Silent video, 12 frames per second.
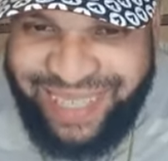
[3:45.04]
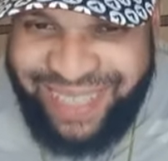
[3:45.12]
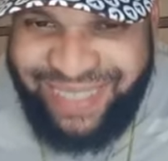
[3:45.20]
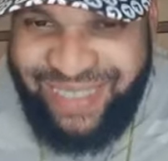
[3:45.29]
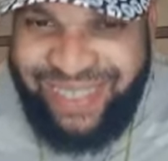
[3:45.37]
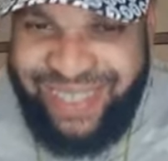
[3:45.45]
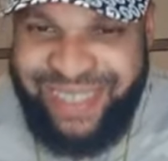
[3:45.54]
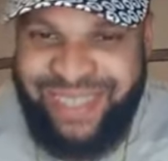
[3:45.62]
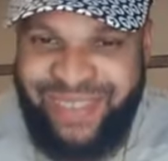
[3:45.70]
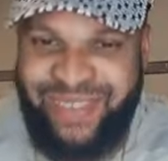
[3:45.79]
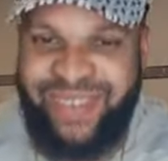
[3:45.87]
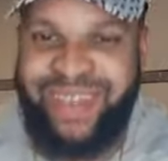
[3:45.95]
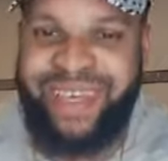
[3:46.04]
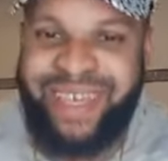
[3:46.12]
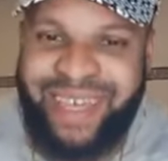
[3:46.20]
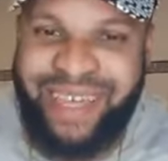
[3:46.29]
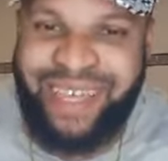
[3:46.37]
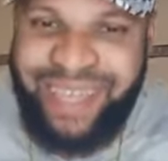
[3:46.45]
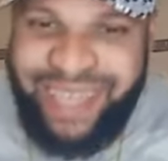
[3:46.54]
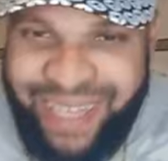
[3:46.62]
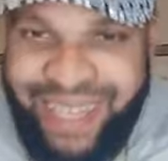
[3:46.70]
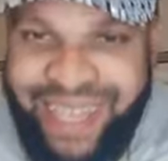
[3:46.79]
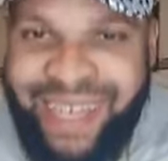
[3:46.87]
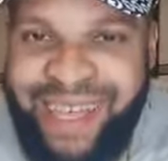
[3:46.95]
I not see you.
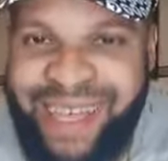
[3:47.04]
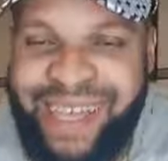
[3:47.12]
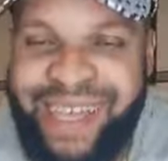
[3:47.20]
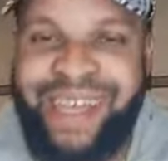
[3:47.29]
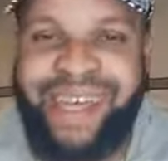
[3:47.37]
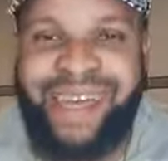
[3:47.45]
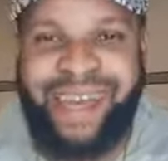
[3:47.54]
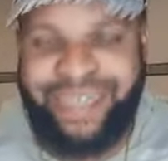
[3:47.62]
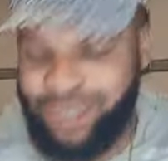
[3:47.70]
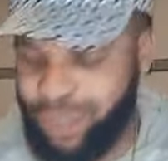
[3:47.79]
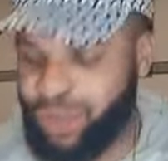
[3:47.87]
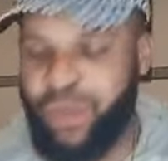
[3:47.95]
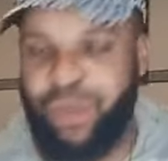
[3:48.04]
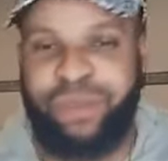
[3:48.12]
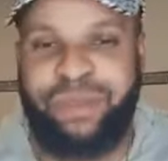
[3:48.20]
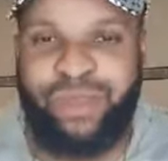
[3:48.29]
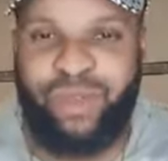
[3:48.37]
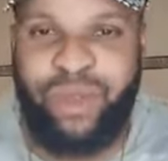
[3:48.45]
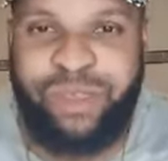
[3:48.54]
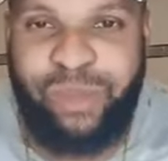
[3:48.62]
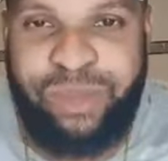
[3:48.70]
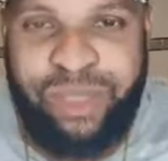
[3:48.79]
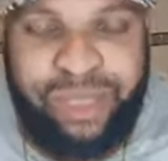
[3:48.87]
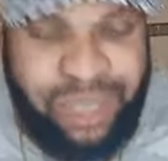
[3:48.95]
I just opened this one
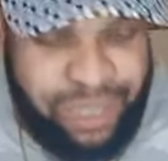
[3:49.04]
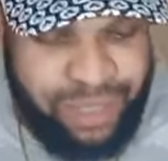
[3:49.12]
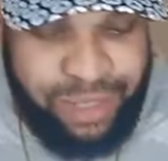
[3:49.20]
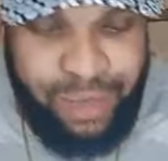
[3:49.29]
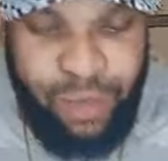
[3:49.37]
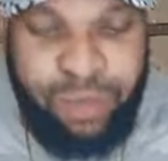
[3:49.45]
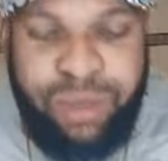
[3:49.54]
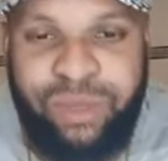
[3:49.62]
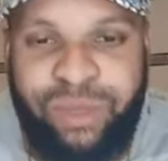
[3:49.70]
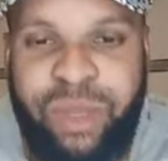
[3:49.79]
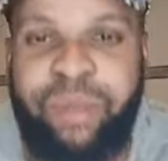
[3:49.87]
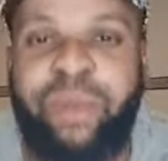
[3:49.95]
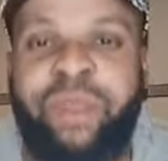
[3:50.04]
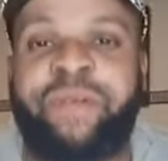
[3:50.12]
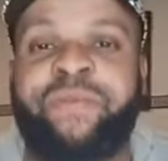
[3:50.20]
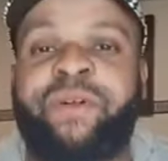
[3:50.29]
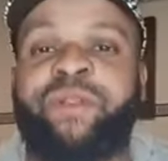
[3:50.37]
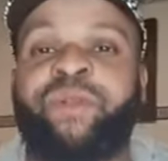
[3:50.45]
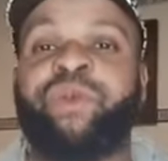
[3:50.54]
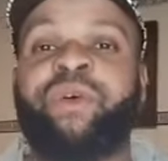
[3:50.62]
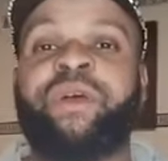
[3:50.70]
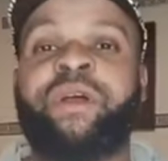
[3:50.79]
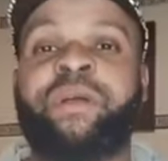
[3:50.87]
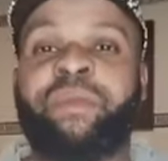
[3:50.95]
today, Jare. God bless you. I be gonna follow.
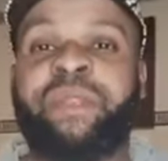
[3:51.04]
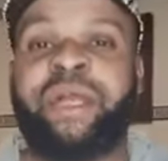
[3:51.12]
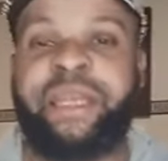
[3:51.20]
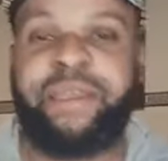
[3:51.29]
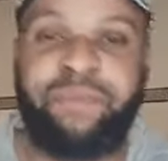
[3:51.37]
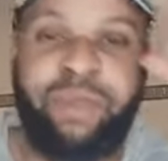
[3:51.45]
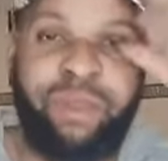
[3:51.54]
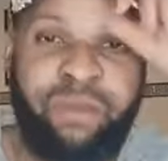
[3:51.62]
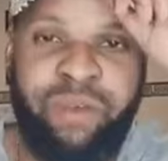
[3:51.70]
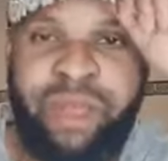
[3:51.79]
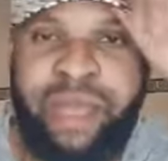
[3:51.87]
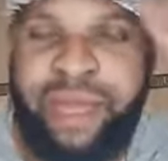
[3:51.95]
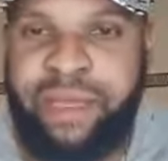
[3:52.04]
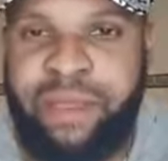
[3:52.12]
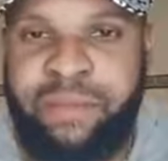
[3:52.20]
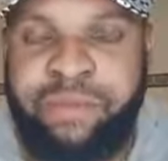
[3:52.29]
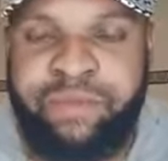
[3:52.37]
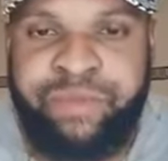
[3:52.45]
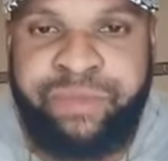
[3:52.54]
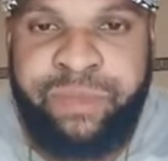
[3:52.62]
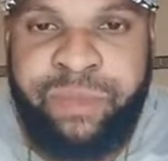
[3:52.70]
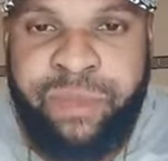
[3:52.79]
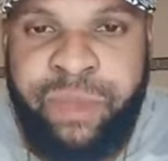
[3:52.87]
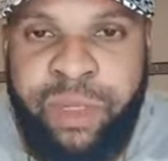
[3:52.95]
I'm gonna give me love and life.
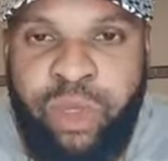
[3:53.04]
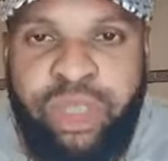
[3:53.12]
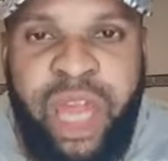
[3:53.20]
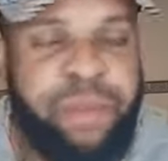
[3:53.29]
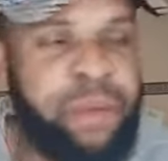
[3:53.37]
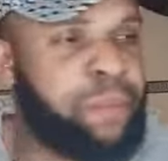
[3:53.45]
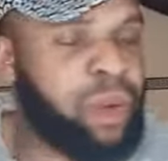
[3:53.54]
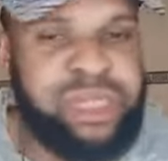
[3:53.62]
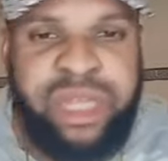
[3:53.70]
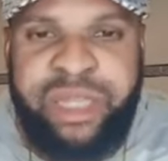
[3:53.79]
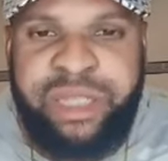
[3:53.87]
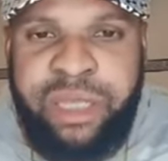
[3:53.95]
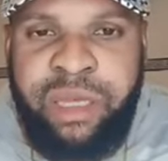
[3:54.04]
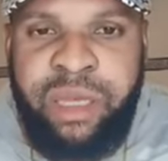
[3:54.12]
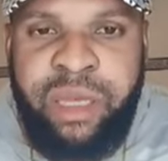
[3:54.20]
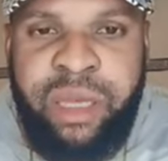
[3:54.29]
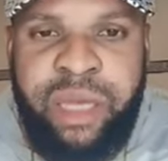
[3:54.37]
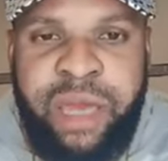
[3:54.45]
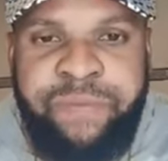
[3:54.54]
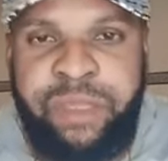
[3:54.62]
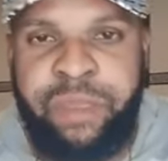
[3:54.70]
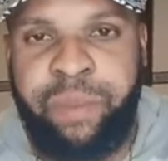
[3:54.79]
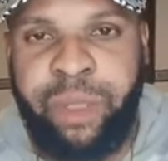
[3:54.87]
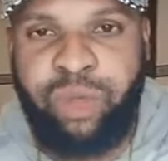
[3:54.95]
You say you be boss lady. If you
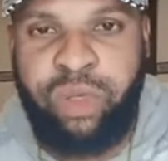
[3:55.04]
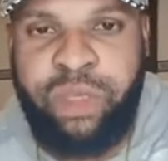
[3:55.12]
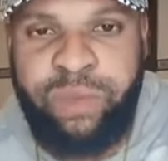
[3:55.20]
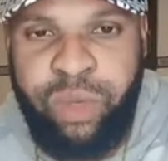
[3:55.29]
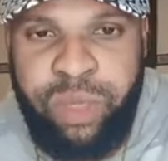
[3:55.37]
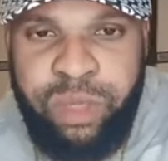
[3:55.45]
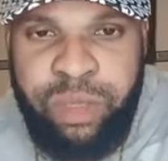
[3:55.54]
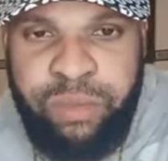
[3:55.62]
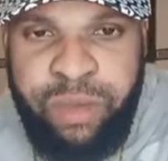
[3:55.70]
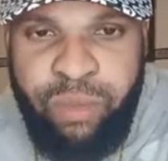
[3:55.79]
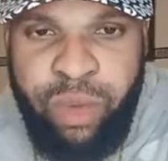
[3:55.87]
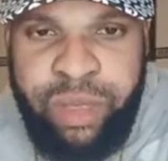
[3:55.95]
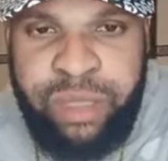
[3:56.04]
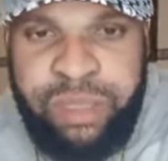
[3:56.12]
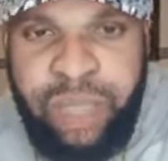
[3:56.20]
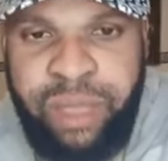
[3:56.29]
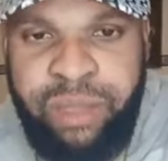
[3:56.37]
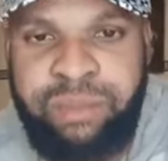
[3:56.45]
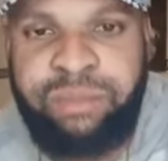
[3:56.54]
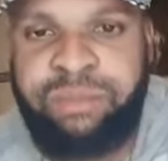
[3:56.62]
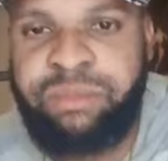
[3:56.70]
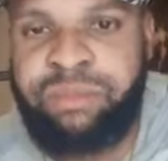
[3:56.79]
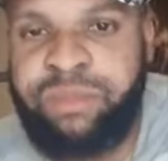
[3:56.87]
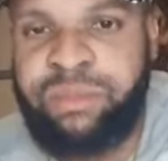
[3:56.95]
the button anyway, you get more with you.
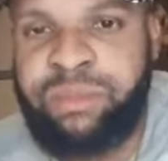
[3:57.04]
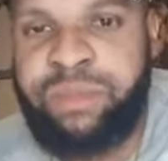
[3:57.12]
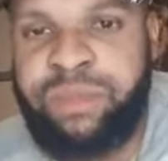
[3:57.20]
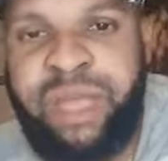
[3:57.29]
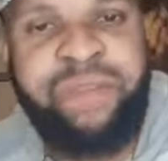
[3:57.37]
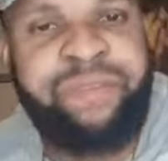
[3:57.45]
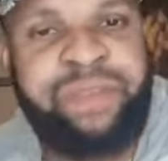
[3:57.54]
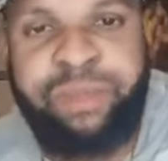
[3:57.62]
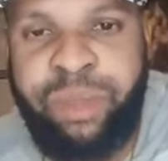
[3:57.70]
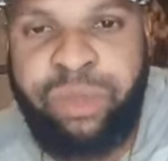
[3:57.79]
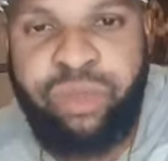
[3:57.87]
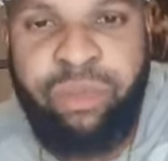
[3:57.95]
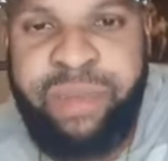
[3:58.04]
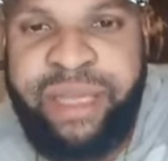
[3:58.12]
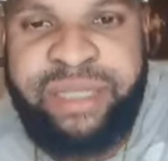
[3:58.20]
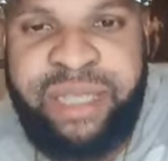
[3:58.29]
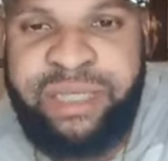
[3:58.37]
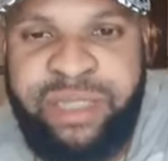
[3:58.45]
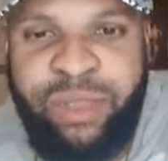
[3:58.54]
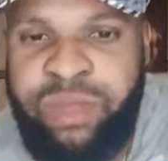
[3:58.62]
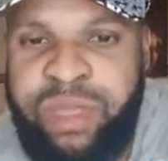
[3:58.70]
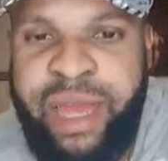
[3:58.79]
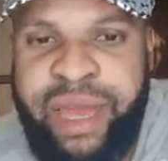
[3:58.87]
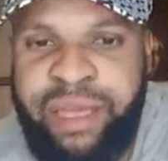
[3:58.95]
That for the bottom, man, set it
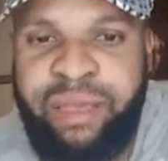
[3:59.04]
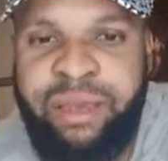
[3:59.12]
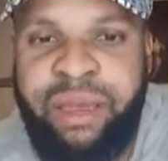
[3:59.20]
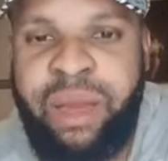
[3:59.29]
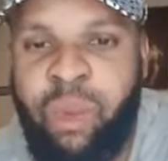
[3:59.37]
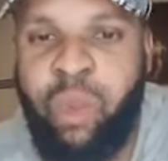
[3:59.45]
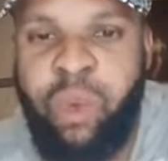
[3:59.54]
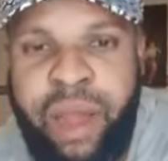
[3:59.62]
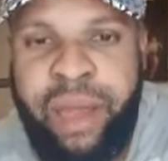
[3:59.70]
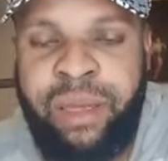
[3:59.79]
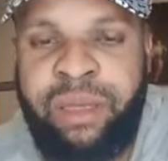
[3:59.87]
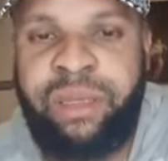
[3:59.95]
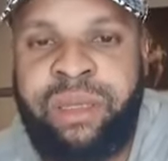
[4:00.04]
on here, awa.